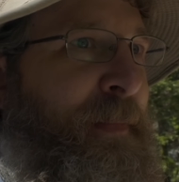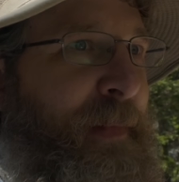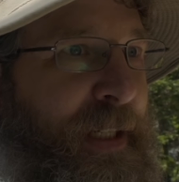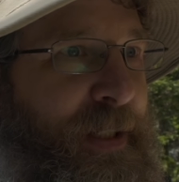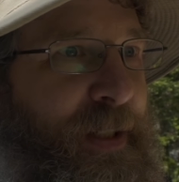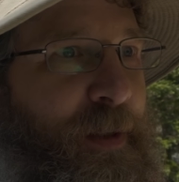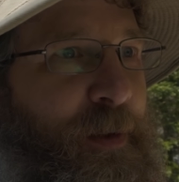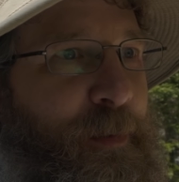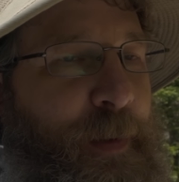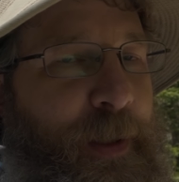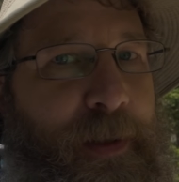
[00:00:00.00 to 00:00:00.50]

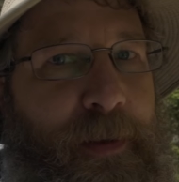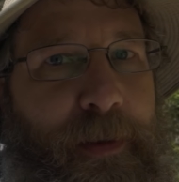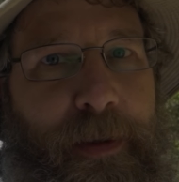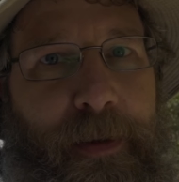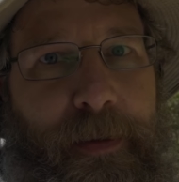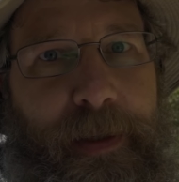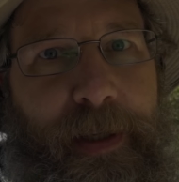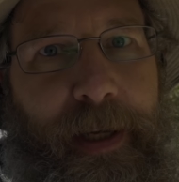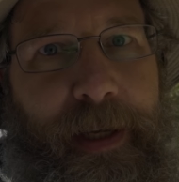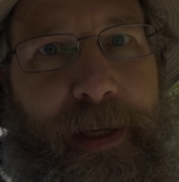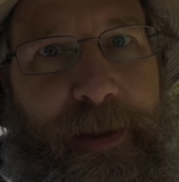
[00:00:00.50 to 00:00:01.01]
It seems to be doing
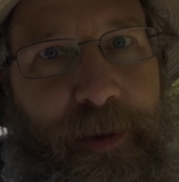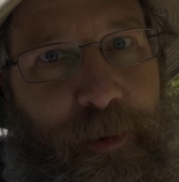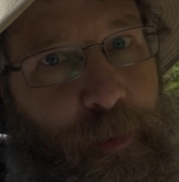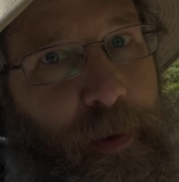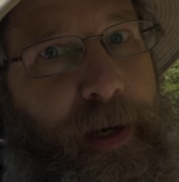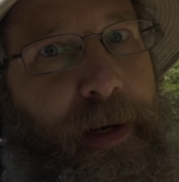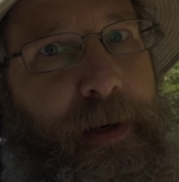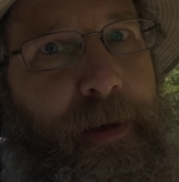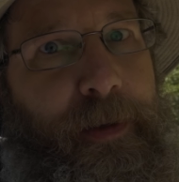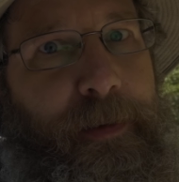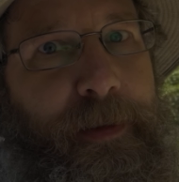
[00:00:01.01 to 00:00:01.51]
okay, it's
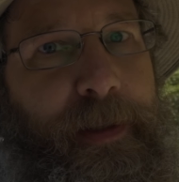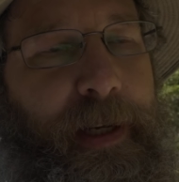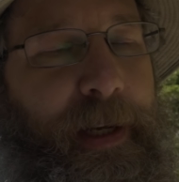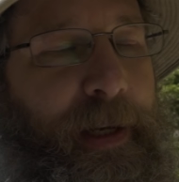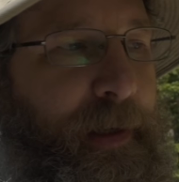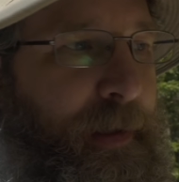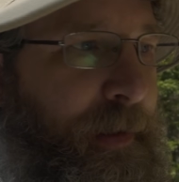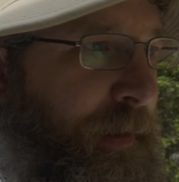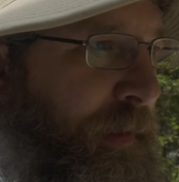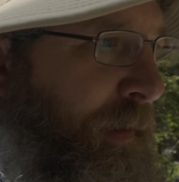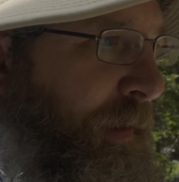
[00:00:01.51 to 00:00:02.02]
riding
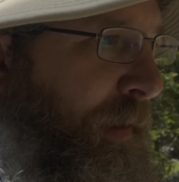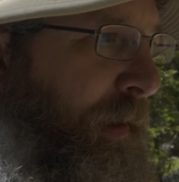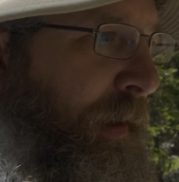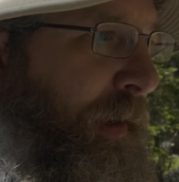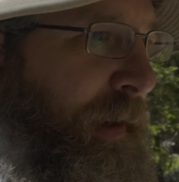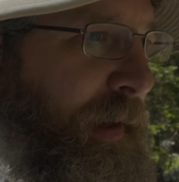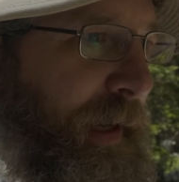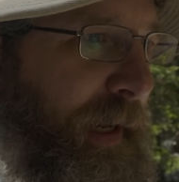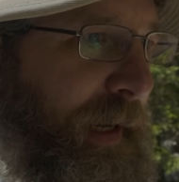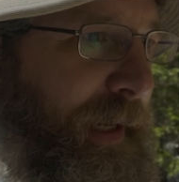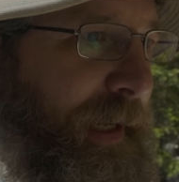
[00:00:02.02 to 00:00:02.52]
okay.
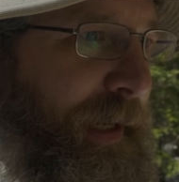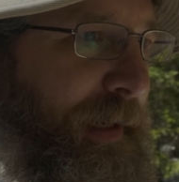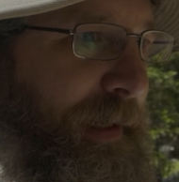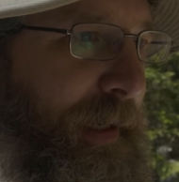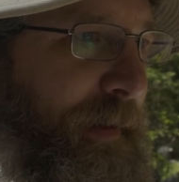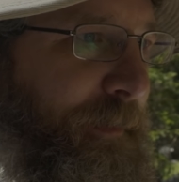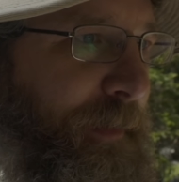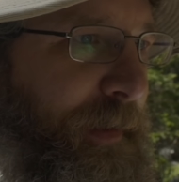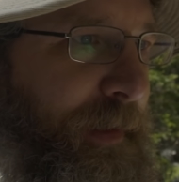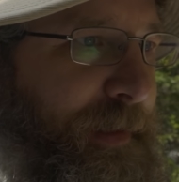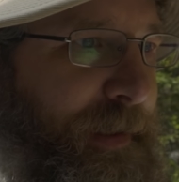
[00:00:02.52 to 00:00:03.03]
I can
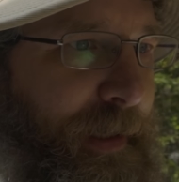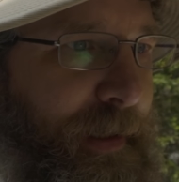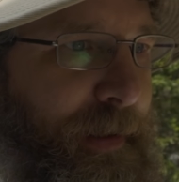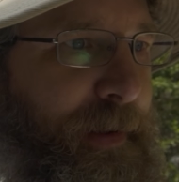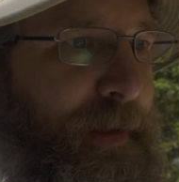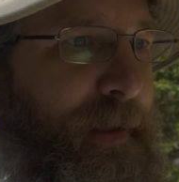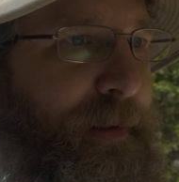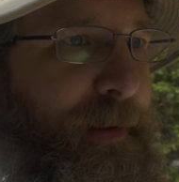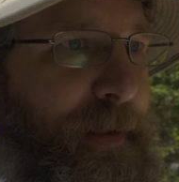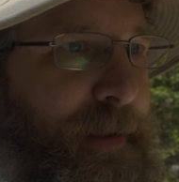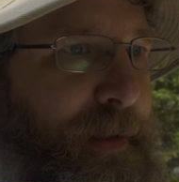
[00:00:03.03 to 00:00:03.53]
definitely tell
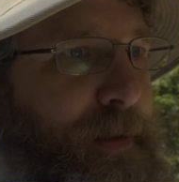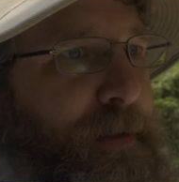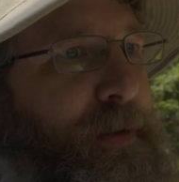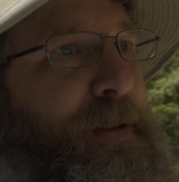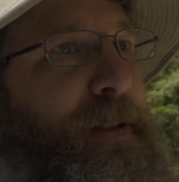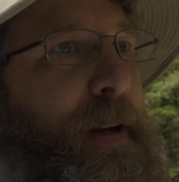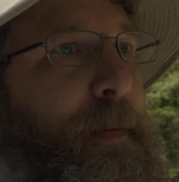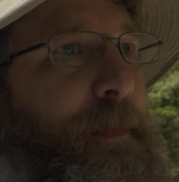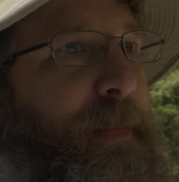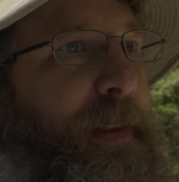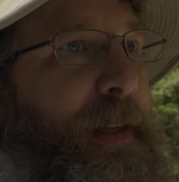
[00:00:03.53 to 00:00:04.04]
that there's
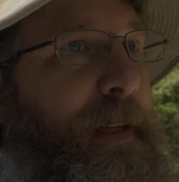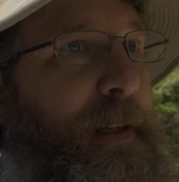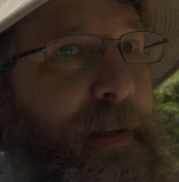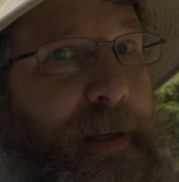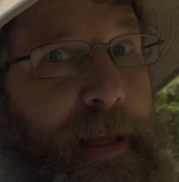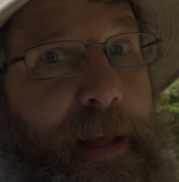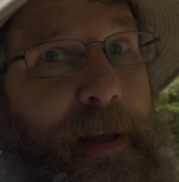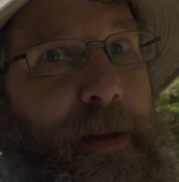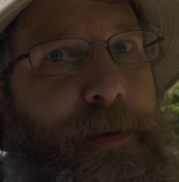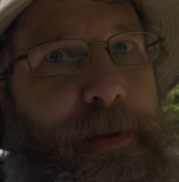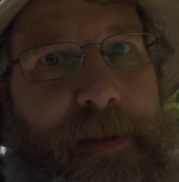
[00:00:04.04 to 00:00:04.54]
something
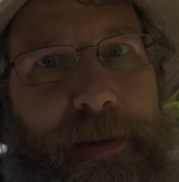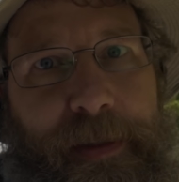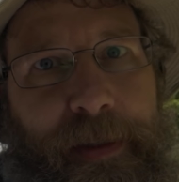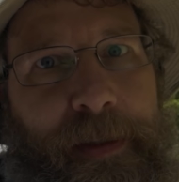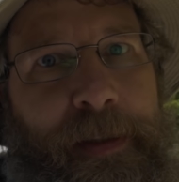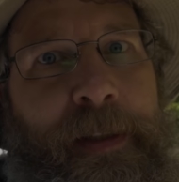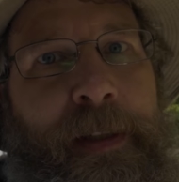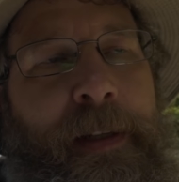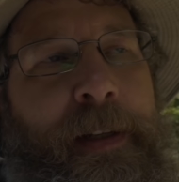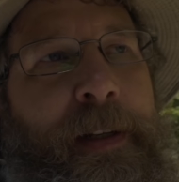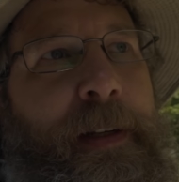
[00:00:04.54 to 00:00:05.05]
else
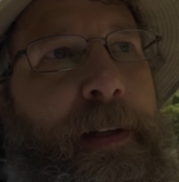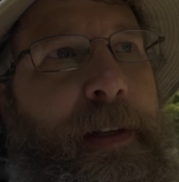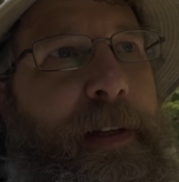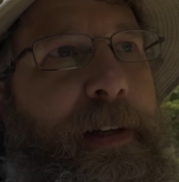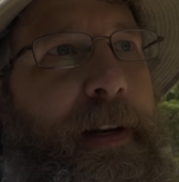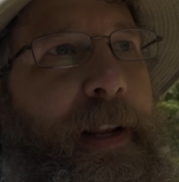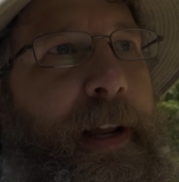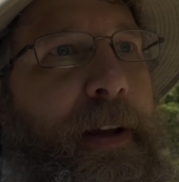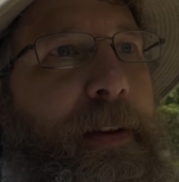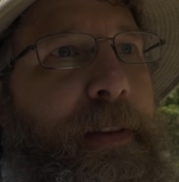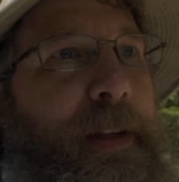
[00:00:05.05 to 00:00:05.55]

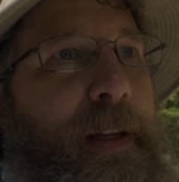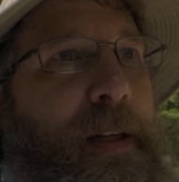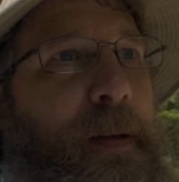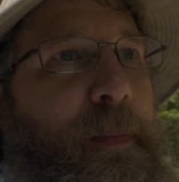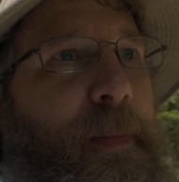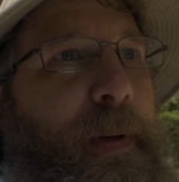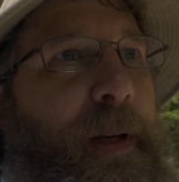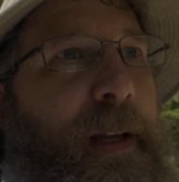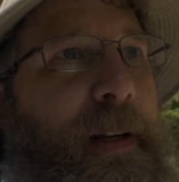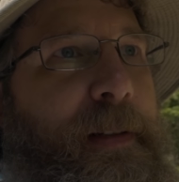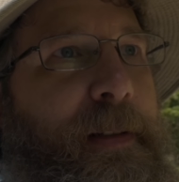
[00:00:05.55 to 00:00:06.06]
down there,
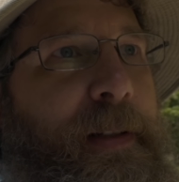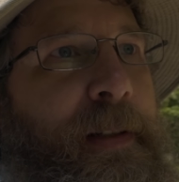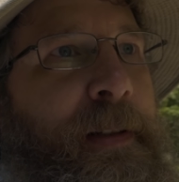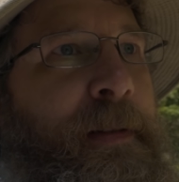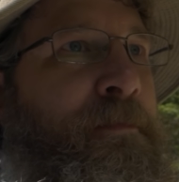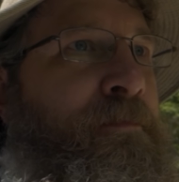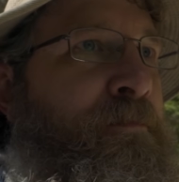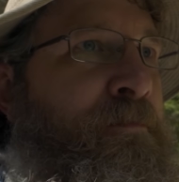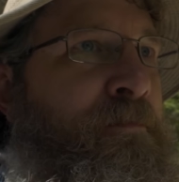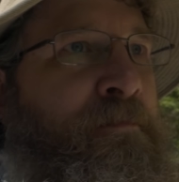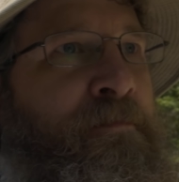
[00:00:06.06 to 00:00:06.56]
but
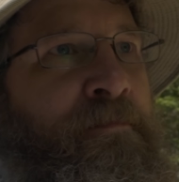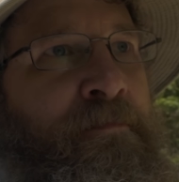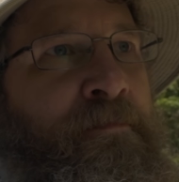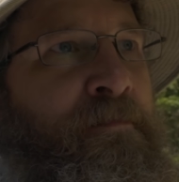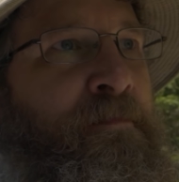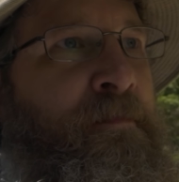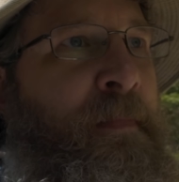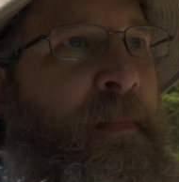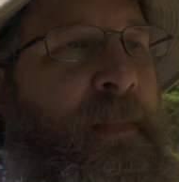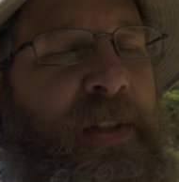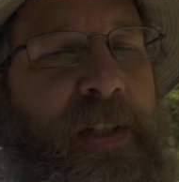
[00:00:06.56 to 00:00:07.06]

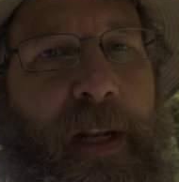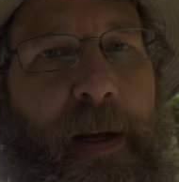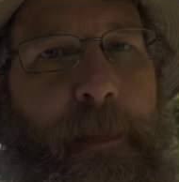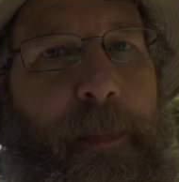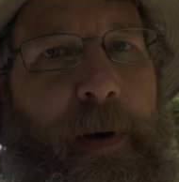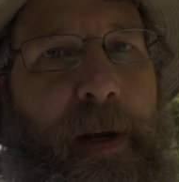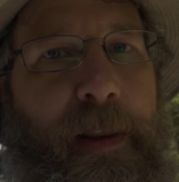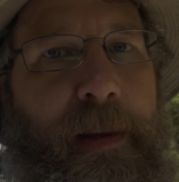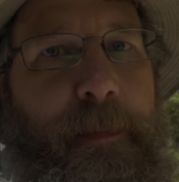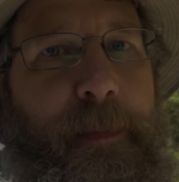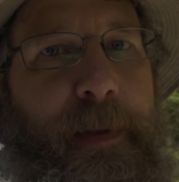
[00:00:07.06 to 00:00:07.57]
it's not
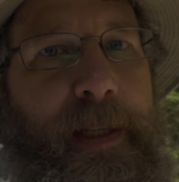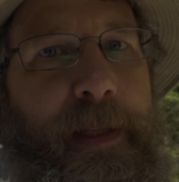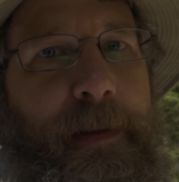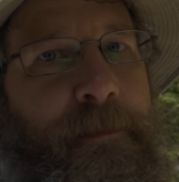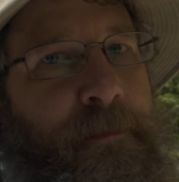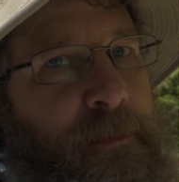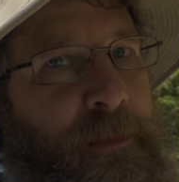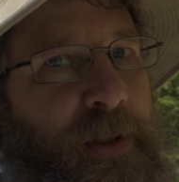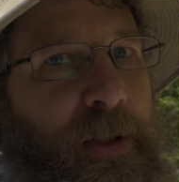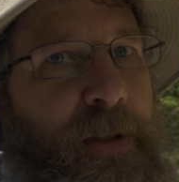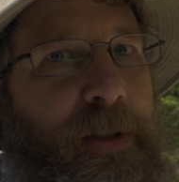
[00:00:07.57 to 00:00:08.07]
bothering me
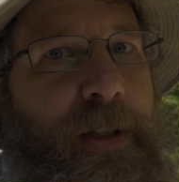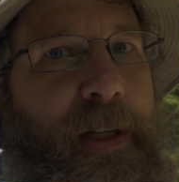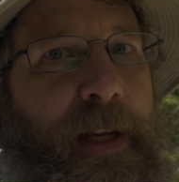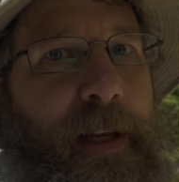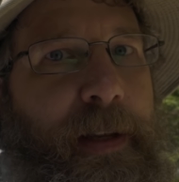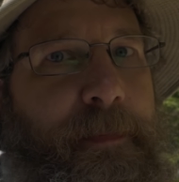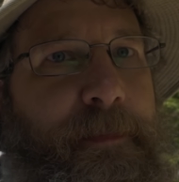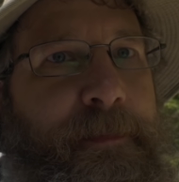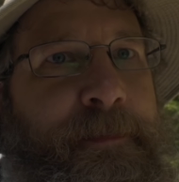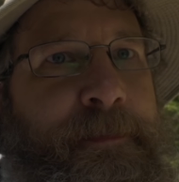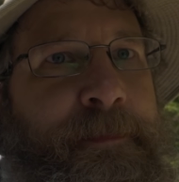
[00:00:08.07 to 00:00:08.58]
just yet.